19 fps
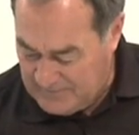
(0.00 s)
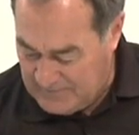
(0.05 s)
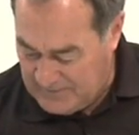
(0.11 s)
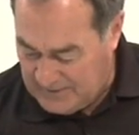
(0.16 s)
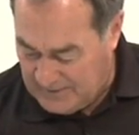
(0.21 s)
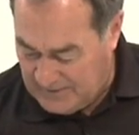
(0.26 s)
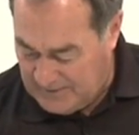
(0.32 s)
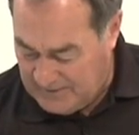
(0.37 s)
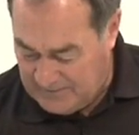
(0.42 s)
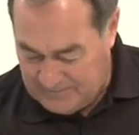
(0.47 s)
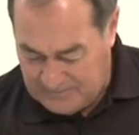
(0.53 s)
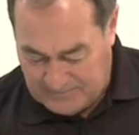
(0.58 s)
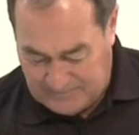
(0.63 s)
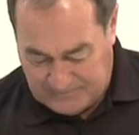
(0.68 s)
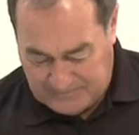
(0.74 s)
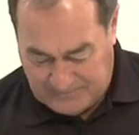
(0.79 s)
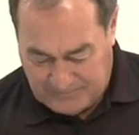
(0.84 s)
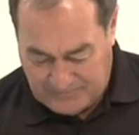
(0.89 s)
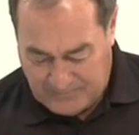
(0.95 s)
okay,
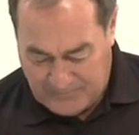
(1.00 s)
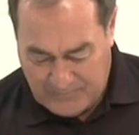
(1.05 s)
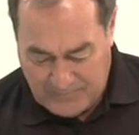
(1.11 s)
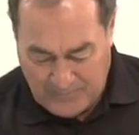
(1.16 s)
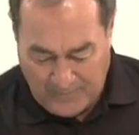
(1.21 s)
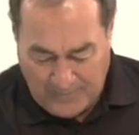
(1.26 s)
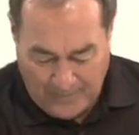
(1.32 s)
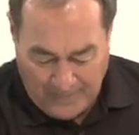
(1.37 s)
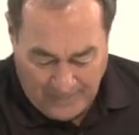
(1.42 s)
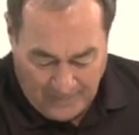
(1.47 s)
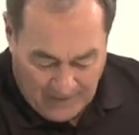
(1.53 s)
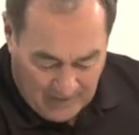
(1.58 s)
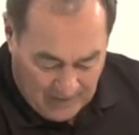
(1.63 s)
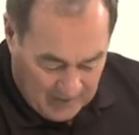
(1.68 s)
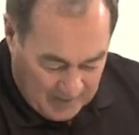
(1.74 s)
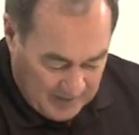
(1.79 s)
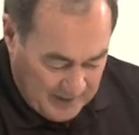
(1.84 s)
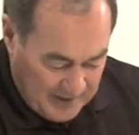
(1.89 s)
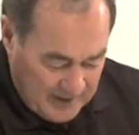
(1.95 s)

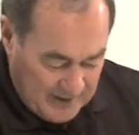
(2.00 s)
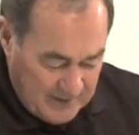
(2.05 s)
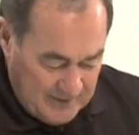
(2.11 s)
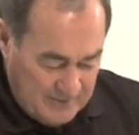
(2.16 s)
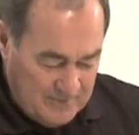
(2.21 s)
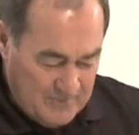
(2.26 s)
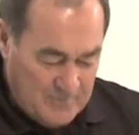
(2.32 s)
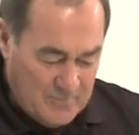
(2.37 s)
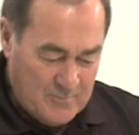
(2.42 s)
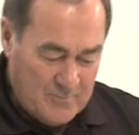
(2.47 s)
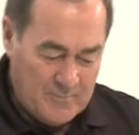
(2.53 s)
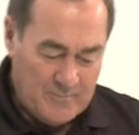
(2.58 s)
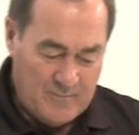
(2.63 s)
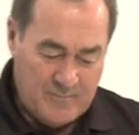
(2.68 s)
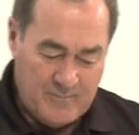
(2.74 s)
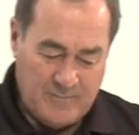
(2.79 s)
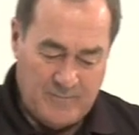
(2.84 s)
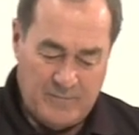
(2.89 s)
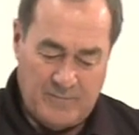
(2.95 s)
and then
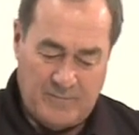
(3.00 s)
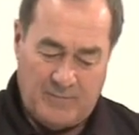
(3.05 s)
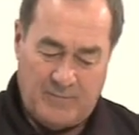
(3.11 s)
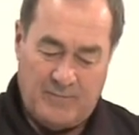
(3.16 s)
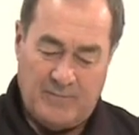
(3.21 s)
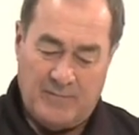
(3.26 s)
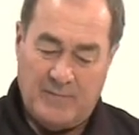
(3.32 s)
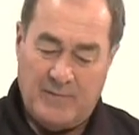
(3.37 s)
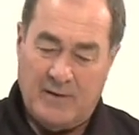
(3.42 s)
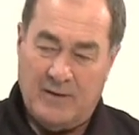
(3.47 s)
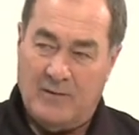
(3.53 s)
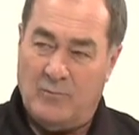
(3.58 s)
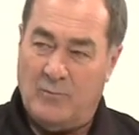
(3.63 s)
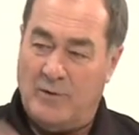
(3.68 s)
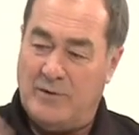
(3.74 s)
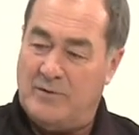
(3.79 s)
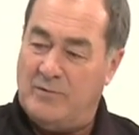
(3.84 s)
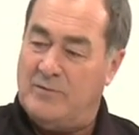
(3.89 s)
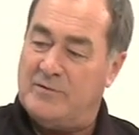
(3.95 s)

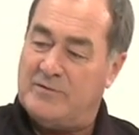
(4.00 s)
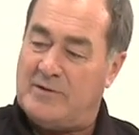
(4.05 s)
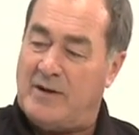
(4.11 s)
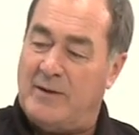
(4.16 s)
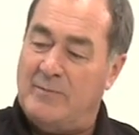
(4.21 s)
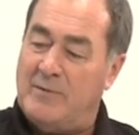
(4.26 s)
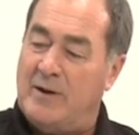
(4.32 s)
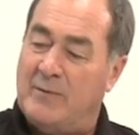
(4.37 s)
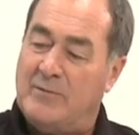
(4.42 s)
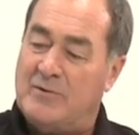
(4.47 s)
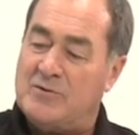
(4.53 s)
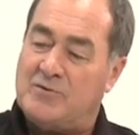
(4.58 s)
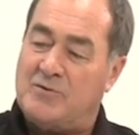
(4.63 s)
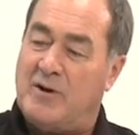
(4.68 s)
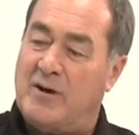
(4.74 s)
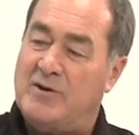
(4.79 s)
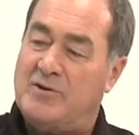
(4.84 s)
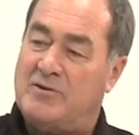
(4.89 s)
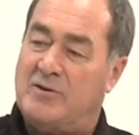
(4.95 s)
we do the same
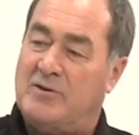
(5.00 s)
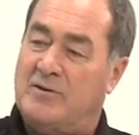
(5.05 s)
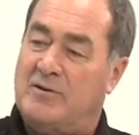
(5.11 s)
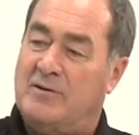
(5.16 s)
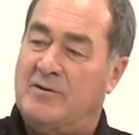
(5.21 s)
demonstration.